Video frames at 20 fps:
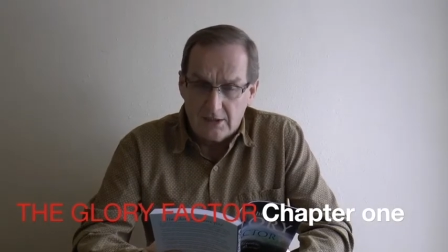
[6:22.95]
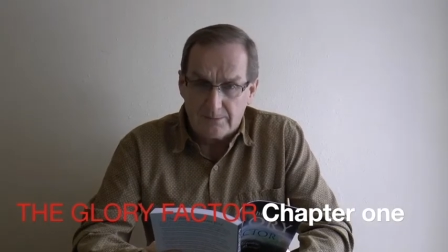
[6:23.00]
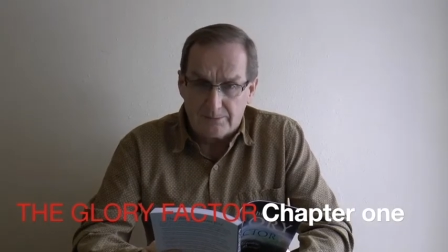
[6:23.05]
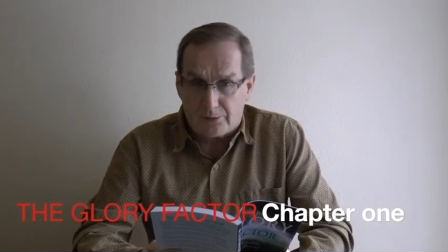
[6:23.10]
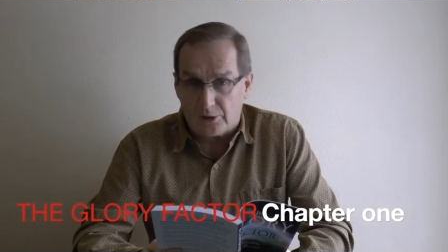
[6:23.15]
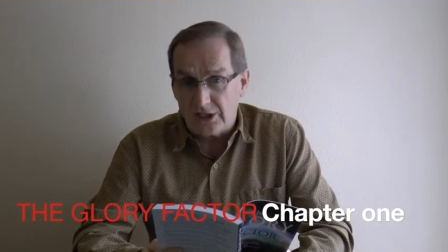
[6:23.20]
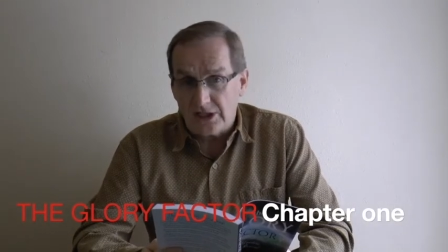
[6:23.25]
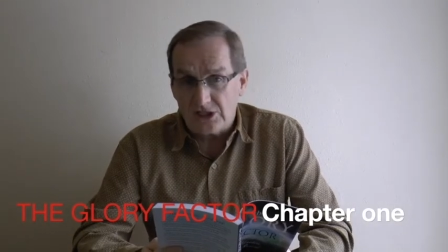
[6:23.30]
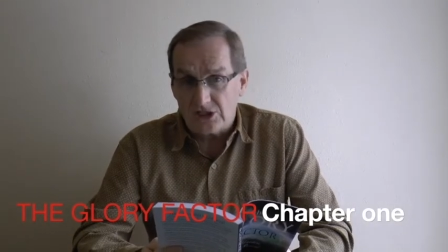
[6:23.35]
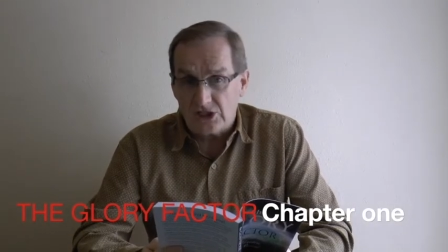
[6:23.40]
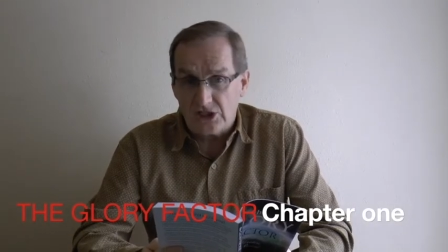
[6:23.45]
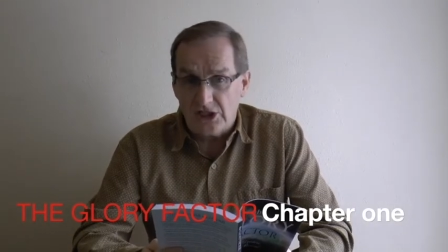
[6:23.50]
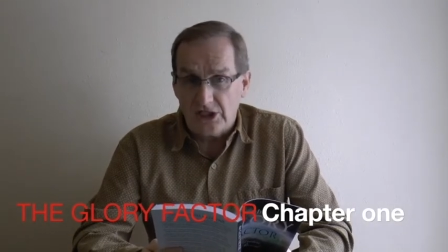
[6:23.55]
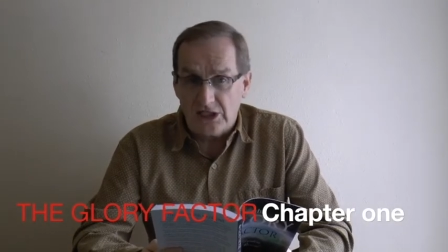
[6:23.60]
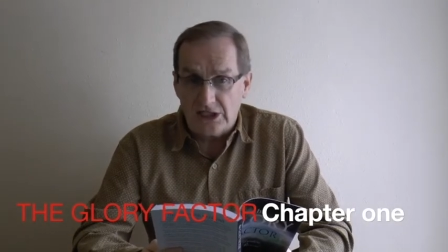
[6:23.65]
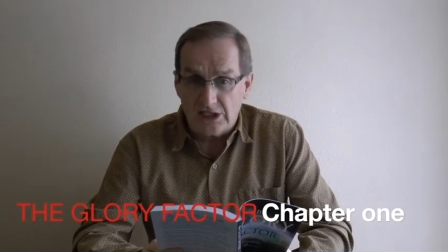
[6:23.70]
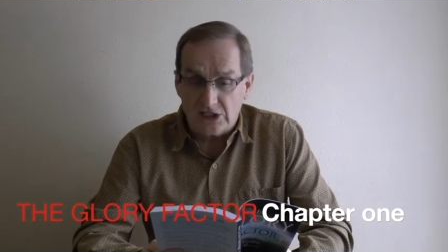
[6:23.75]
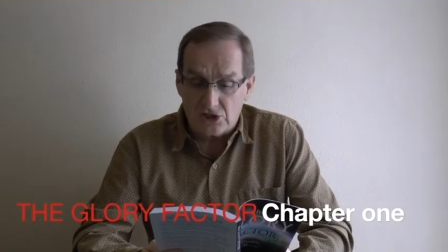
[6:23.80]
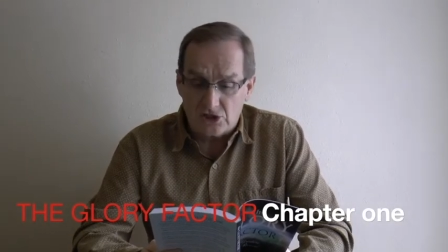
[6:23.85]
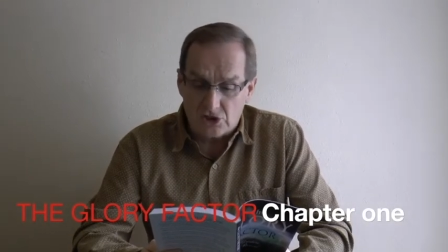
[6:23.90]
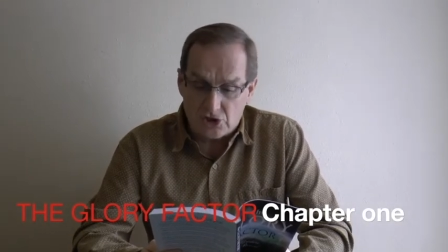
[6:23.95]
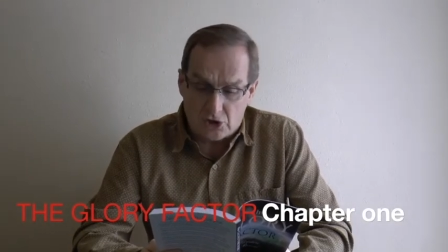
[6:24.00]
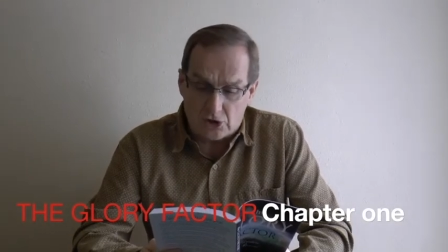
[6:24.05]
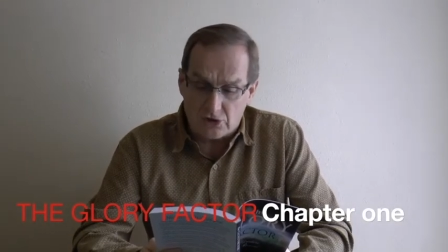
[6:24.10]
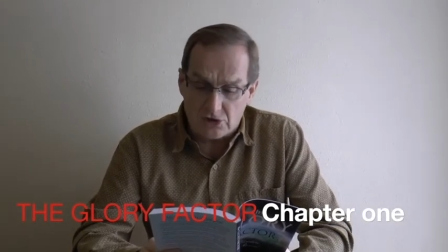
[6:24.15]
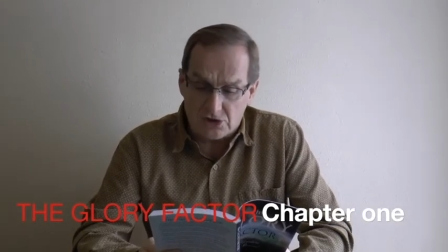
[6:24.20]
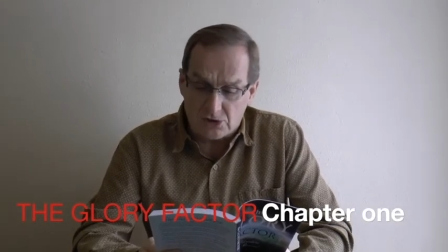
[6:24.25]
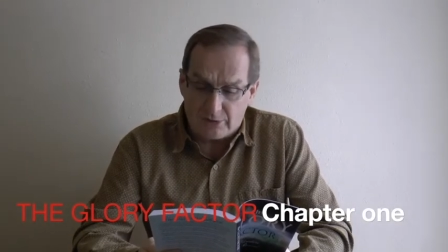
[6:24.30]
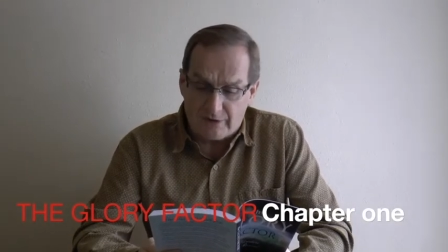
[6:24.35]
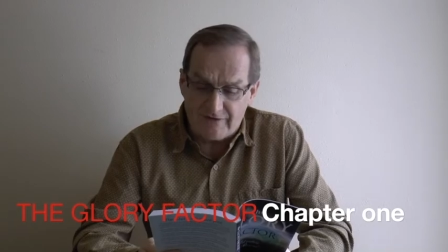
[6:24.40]
preaching in
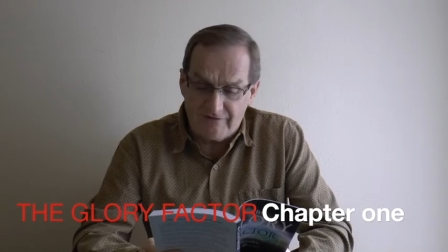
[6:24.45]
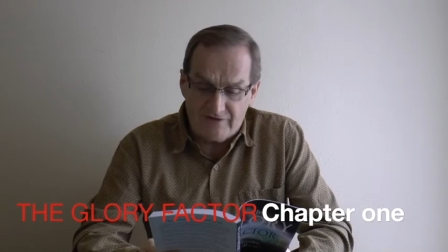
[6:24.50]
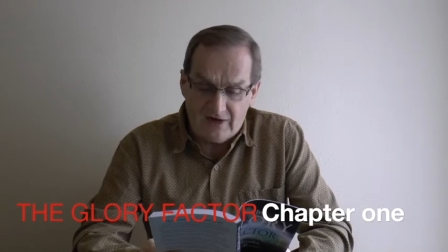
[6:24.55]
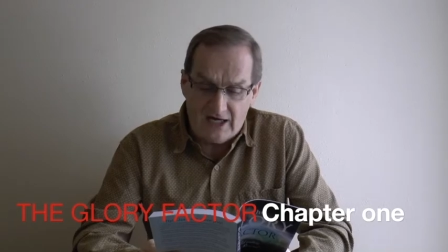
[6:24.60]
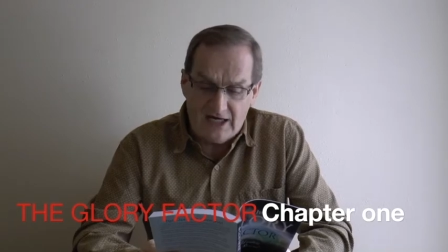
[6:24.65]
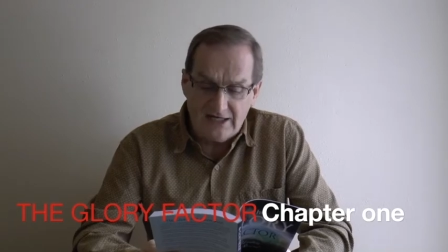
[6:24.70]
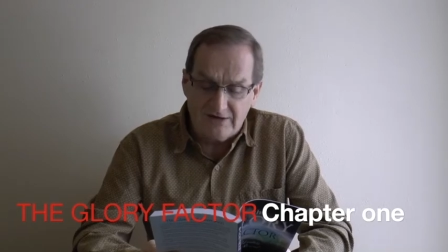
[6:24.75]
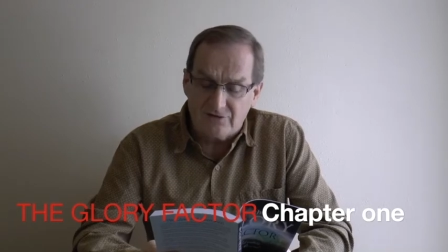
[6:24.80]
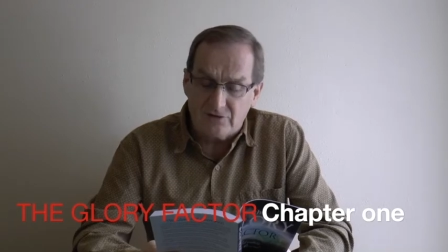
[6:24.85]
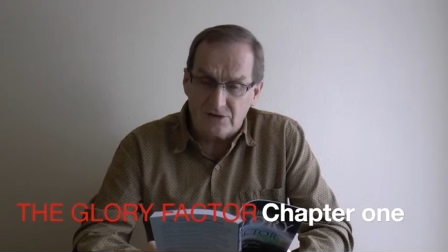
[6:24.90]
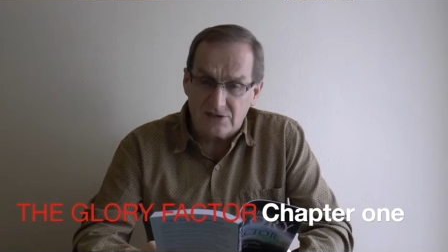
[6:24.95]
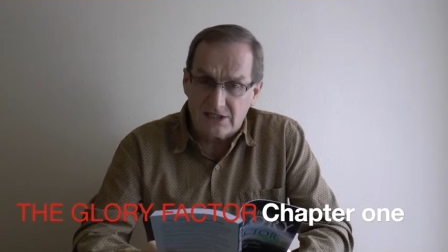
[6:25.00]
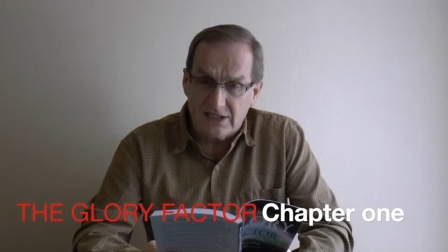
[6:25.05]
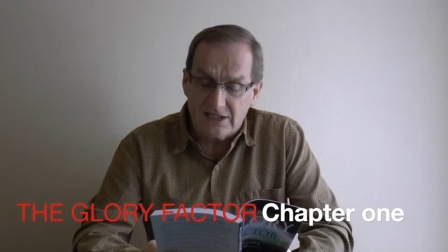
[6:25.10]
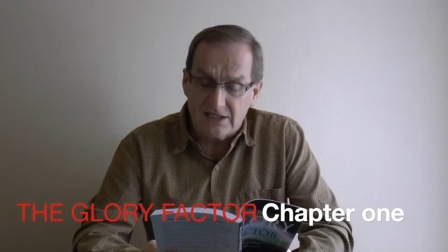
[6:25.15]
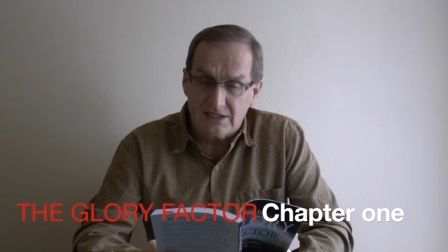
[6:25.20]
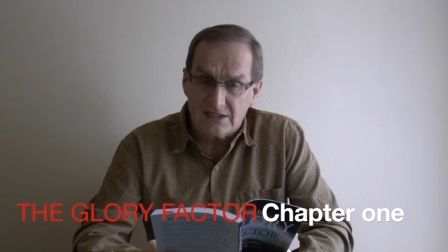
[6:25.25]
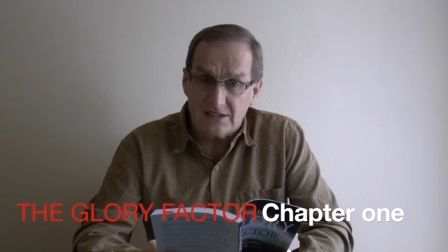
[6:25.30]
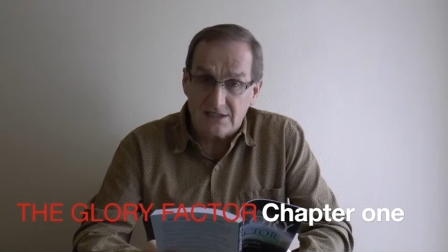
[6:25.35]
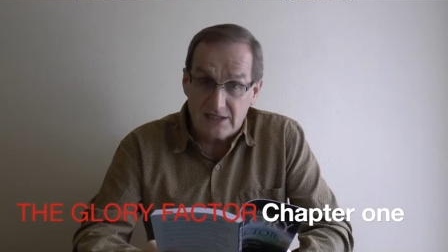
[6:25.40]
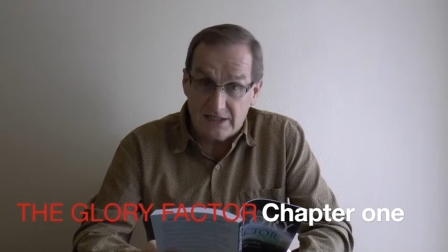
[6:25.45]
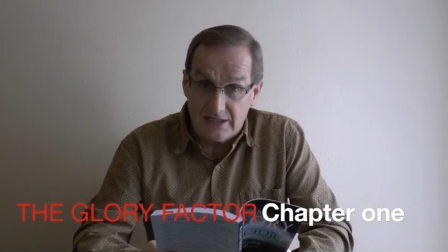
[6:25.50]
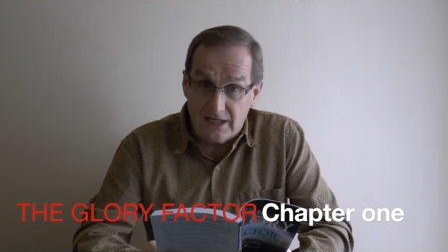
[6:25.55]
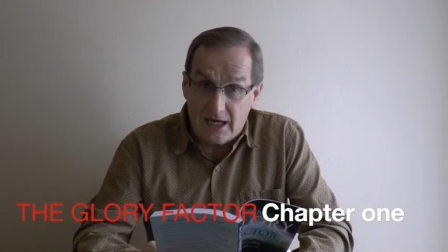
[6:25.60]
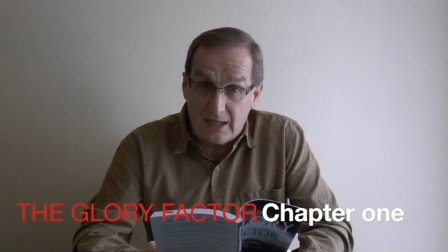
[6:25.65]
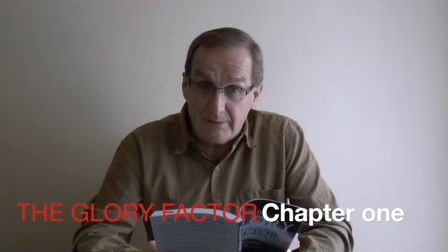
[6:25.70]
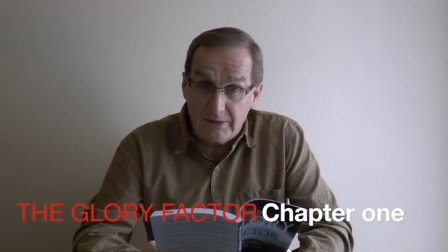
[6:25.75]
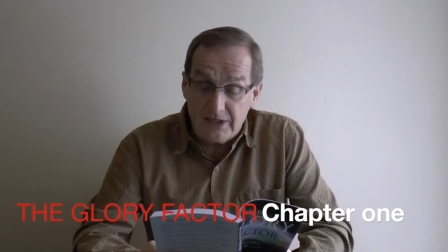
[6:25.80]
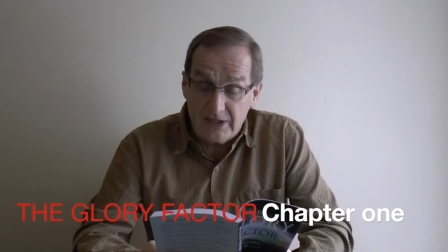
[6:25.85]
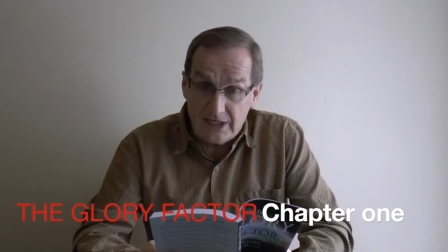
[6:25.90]
church revivals and
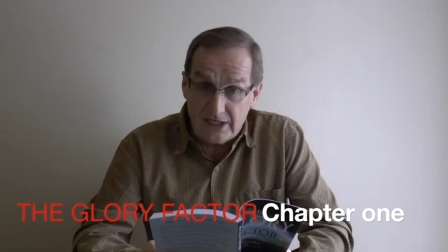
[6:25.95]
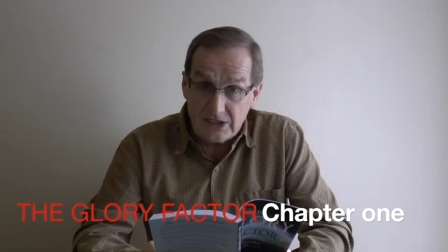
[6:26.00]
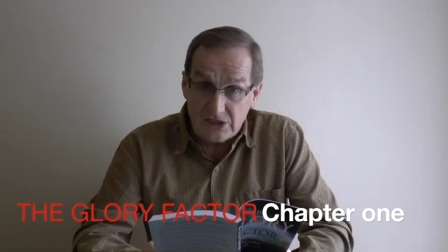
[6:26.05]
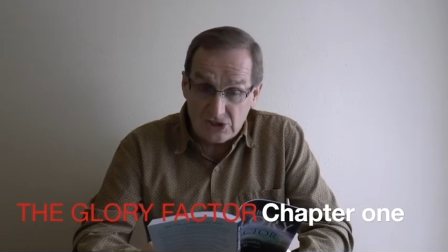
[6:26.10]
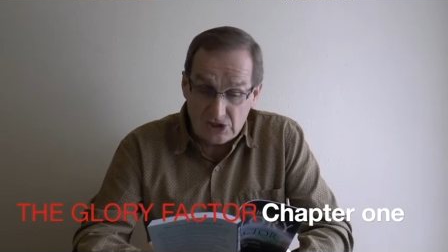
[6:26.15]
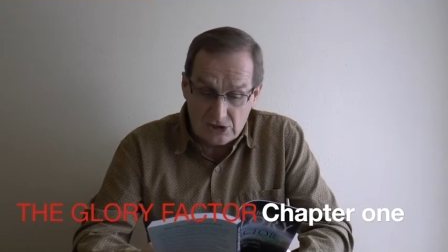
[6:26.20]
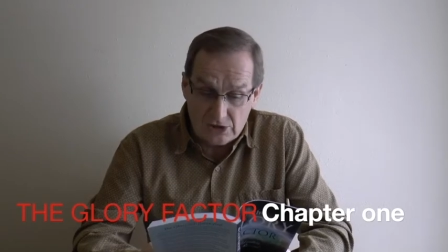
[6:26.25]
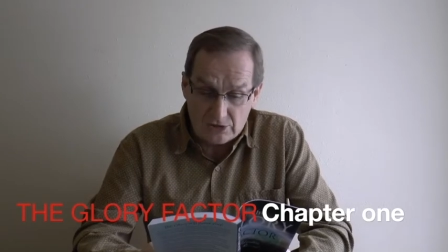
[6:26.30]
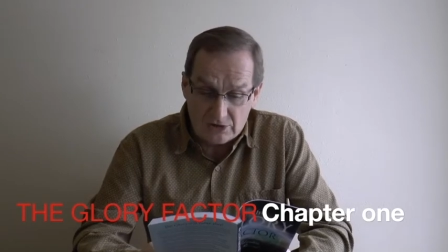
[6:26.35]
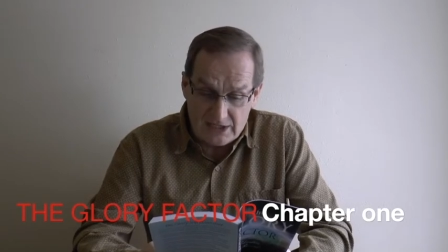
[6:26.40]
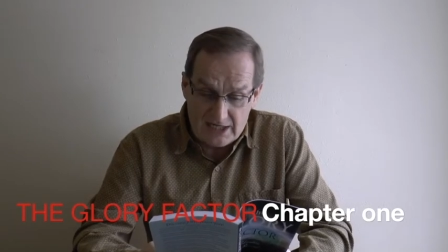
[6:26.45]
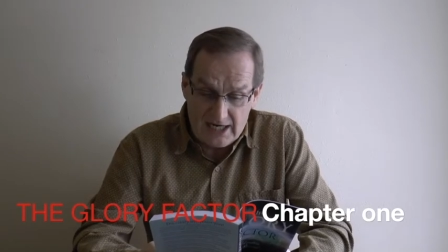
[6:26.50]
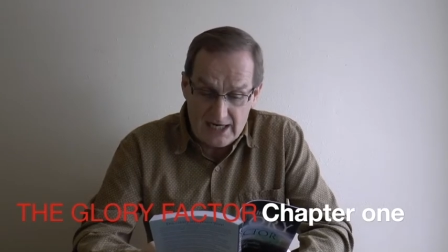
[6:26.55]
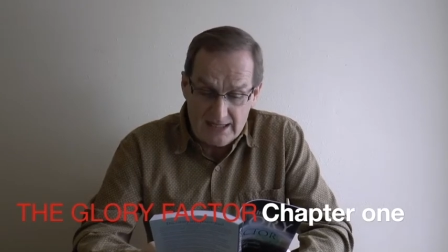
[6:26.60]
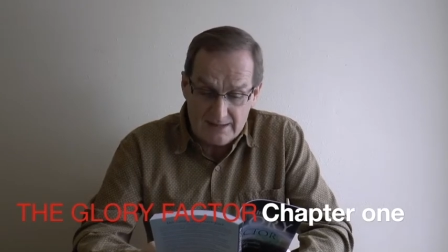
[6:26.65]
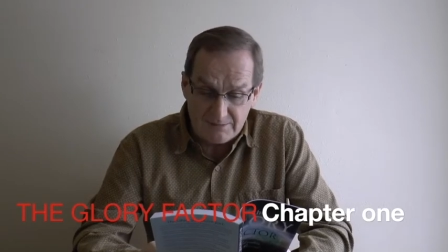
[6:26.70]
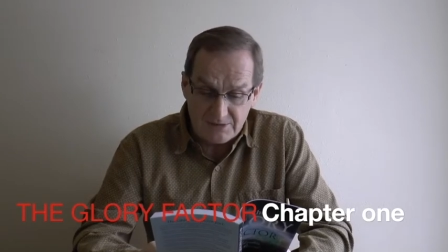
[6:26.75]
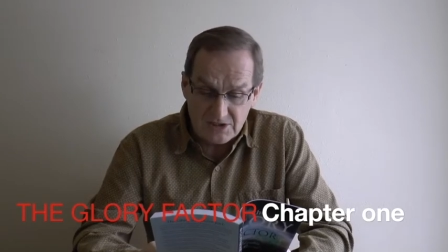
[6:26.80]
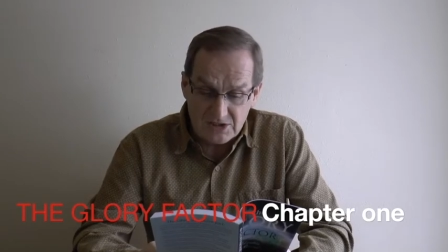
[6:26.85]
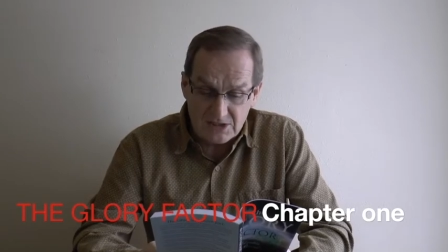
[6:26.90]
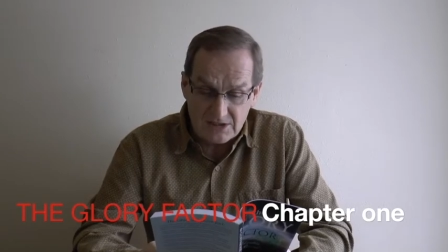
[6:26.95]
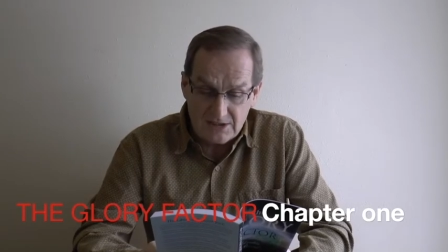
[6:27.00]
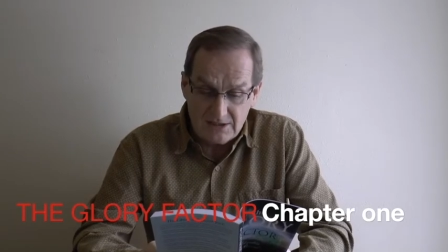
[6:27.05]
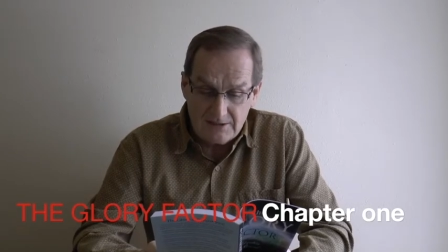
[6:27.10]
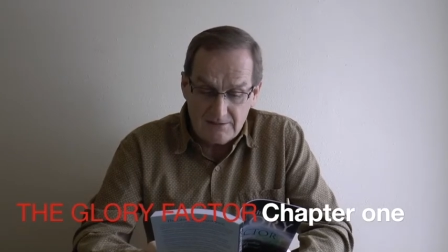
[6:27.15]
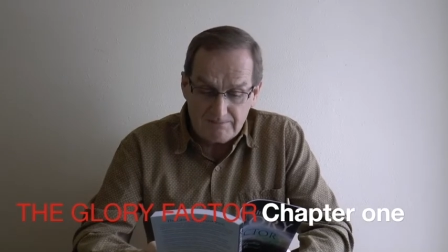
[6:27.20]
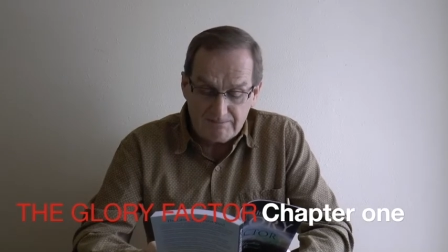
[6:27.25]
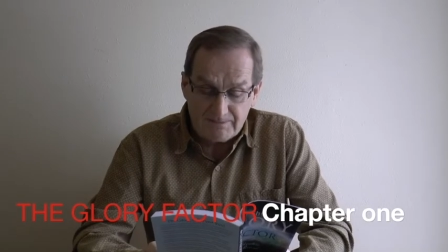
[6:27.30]
denominational camps.